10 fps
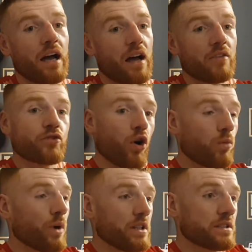if
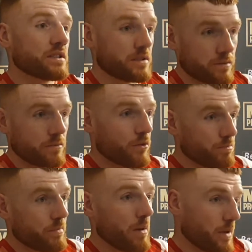Dom wins,
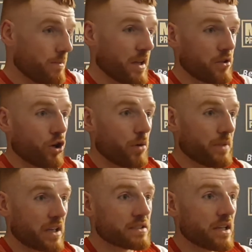maybe me and Dom
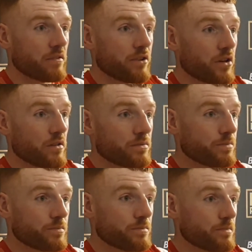next time for
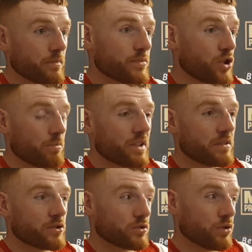some
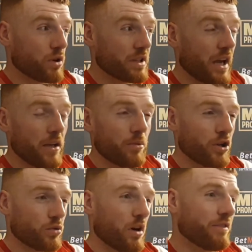sort of title, but
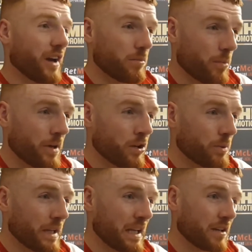I don't want to fight him at
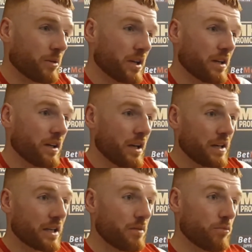middleweight. Like I want
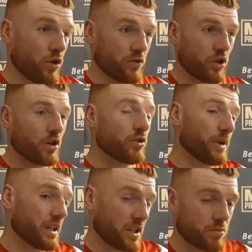to keep moving down the
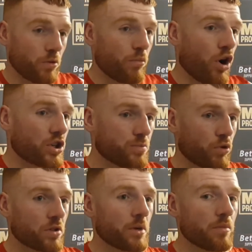weight. That's what Mark
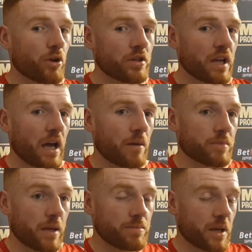spoke to me about. Um,
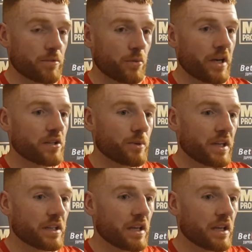keep chipping away at the weight.